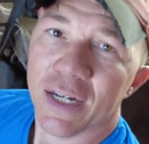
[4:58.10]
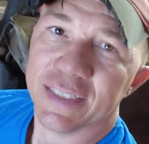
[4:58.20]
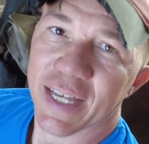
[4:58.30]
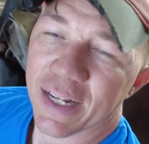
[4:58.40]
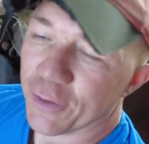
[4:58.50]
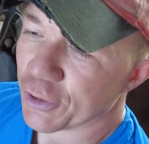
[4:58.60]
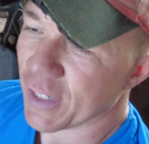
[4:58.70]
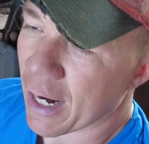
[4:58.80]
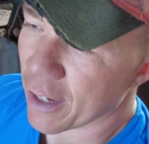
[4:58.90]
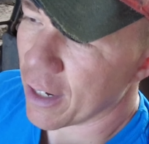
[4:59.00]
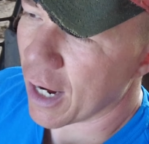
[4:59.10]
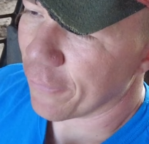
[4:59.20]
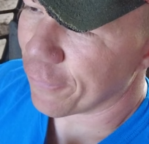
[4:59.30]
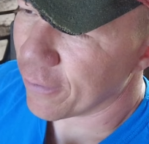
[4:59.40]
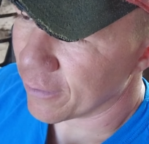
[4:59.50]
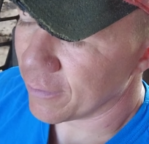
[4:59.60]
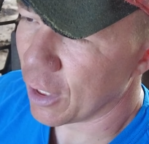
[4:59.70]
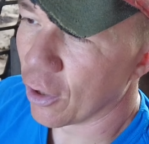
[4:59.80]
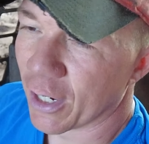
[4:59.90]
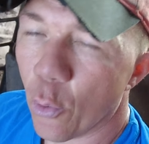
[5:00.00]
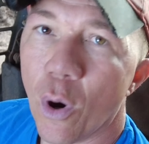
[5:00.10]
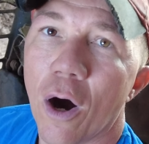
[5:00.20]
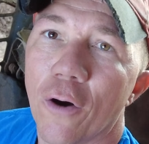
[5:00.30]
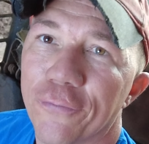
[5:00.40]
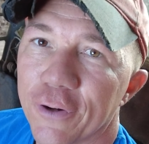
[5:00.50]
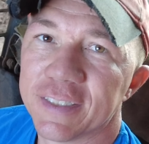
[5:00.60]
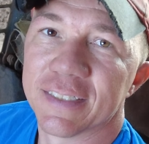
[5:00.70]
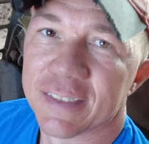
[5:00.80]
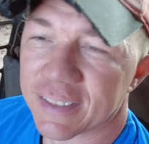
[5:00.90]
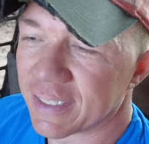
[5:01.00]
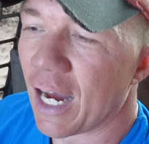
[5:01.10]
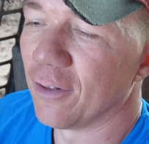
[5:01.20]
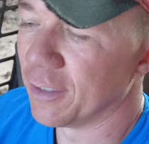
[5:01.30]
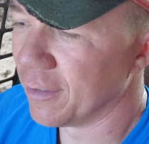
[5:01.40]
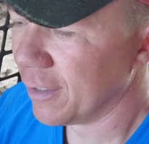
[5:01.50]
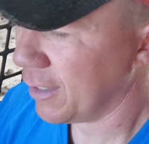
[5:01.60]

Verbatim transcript: is that there's not enough, you know, like a wall, for instance, is solid.